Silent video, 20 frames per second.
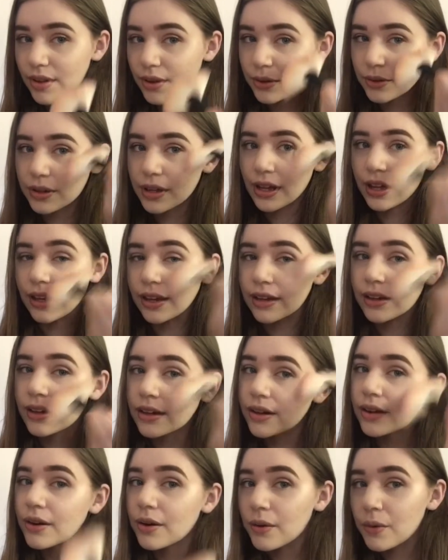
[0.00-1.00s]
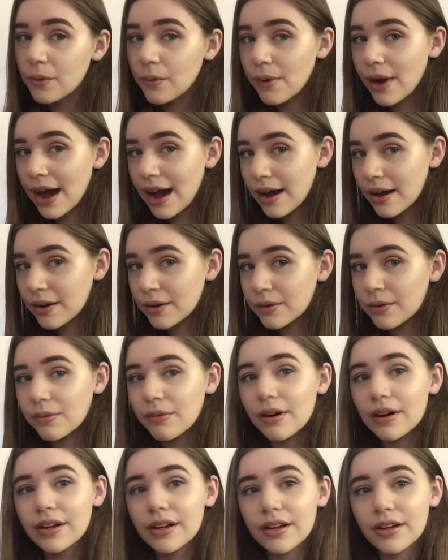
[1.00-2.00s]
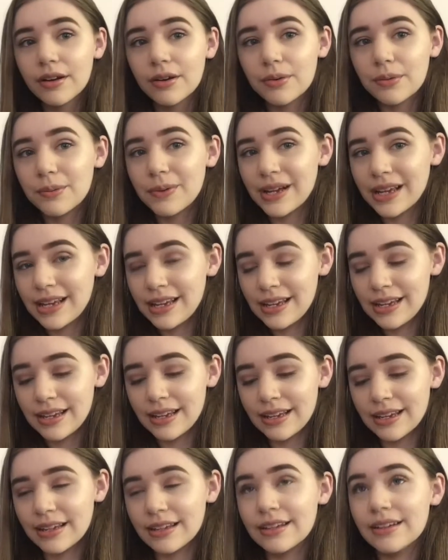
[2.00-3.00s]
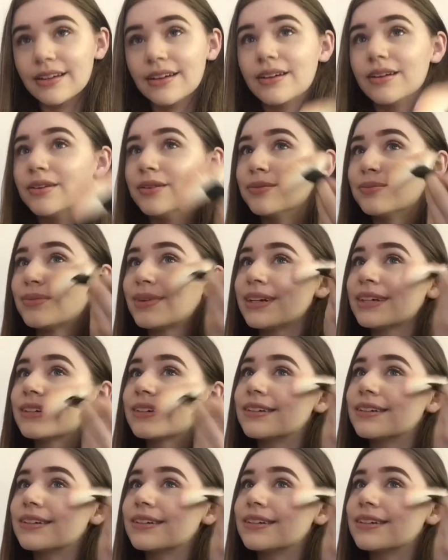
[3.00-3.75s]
Okay, wow, what a queen. Oh my